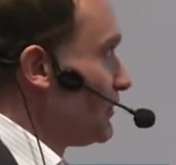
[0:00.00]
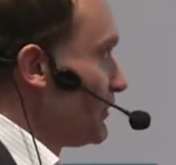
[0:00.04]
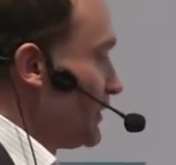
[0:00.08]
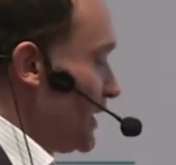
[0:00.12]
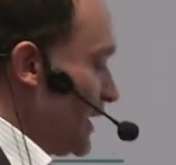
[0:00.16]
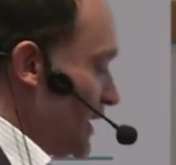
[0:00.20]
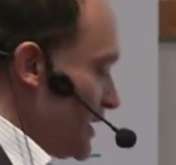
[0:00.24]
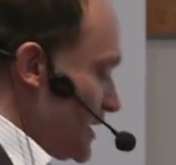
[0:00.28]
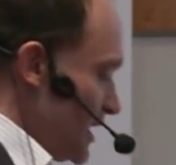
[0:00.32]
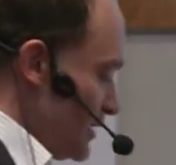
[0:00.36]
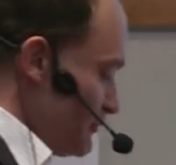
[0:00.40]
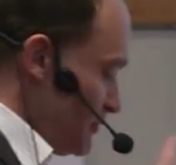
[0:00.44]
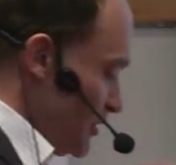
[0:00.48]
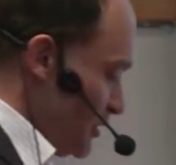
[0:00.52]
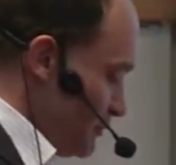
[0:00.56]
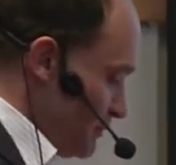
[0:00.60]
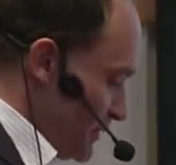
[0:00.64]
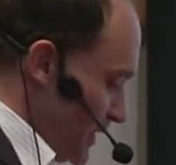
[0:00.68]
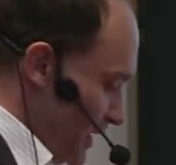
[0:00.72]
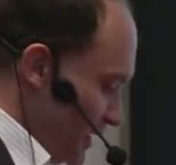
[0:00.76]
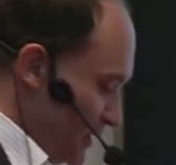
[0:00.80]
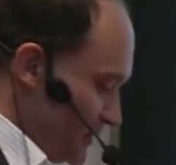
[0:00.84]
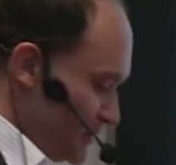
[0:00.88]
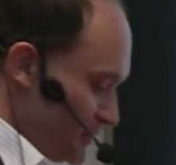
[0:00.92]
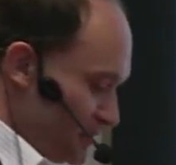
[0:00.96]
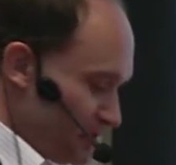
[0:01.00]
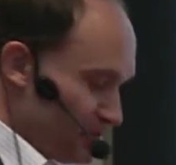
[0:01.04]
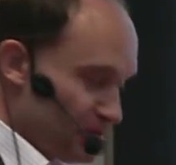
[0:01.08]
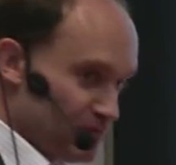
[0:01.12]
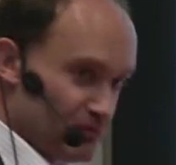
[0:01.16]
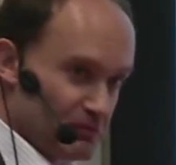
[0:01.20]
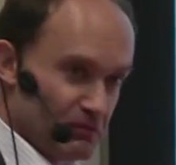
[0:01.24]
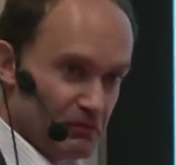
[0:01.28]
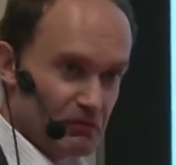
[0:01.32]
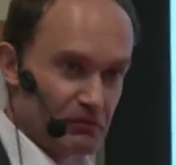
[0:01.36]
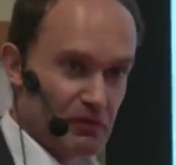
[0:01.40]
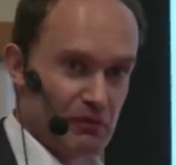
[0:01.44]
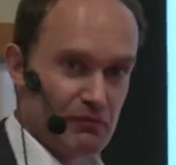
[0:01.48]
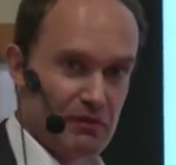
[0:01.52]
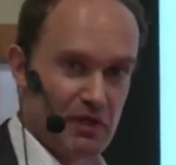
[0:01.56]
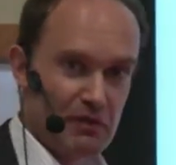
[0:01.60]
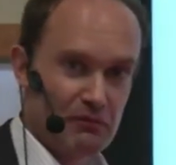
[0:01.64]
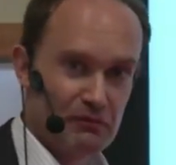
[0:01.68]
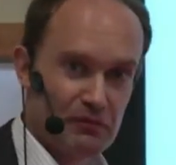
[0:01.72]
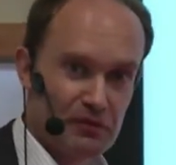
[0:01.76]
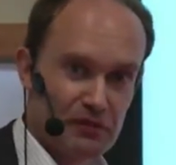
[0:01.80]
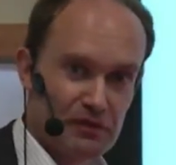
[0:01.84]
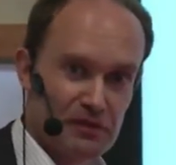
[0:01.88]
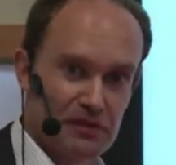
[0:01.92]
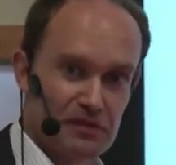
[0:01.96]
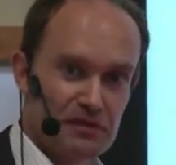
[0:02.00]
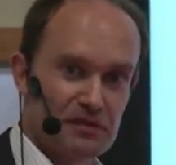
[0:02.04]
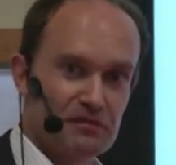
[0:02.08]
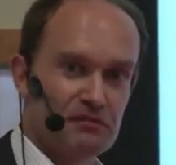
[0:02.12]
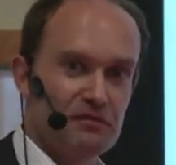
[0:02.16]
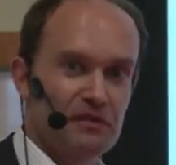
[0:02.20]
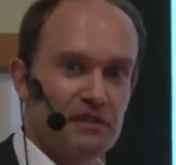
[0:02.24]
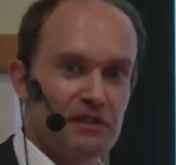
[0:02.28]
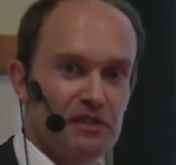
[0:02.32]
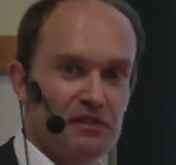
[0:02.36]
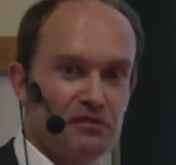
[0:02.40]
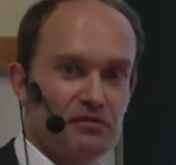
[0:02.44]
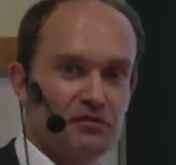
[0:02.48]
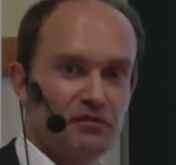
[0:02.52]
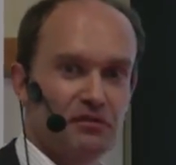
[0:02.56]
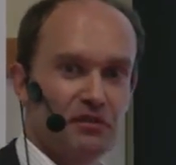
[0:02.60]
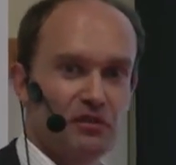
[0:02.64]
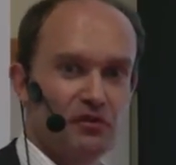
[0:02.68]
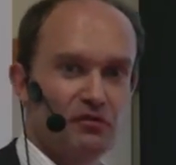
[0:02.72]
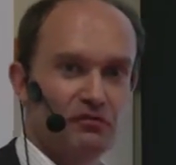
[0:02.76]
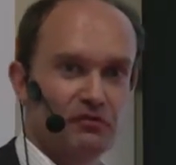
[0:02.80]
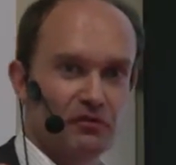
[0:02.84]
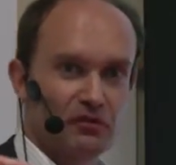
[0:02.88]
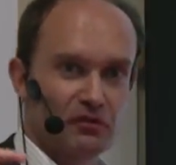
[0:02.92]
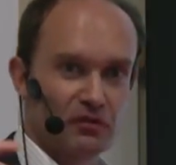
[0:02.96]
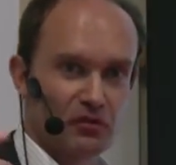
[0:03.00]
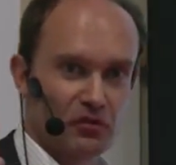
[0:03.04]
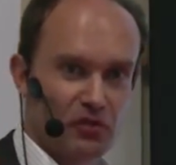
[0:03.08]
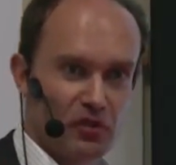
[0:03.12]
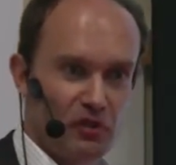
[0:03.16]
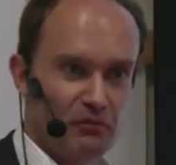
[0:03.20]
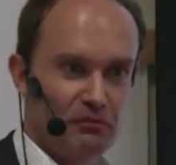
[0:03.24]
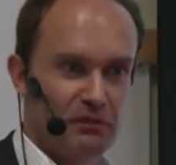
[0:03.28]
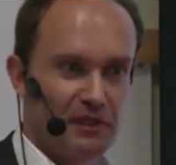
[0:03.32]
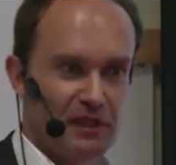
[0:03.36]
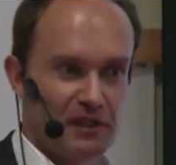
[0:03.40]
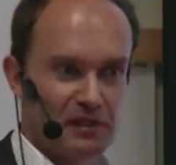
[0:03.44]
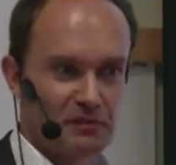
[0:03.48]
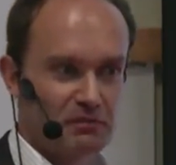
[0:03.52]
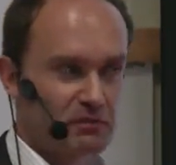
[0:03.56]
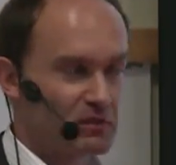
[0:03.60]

Then coming back, remember this, we need to go for a complex